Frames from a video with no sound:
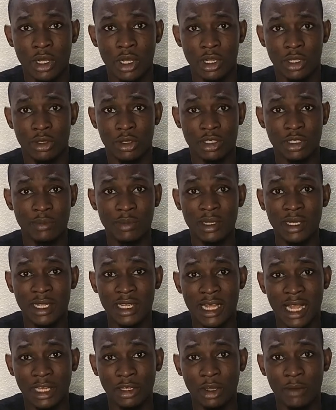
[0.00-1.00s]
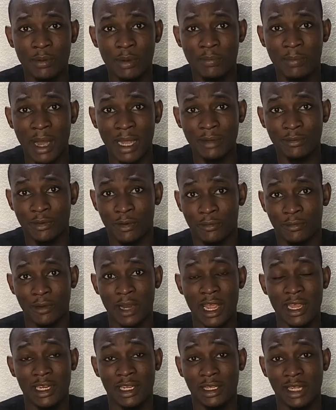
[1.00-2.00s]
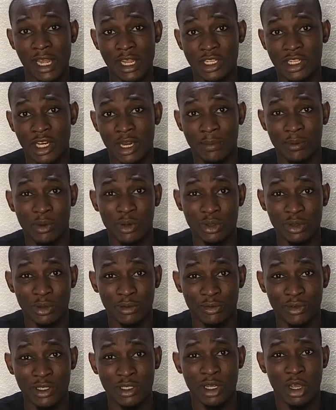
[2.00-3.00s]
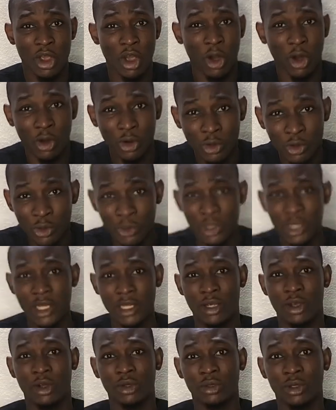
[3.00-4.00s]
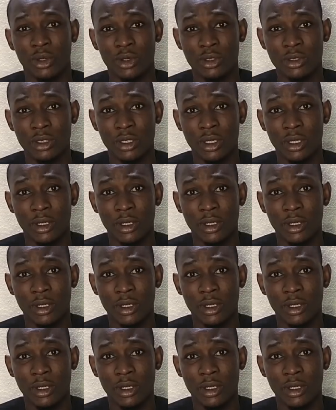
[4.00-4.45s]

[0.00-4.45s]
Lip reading: doesn't mean he cannot be banned from flying in Nigeria because of his unruly conduct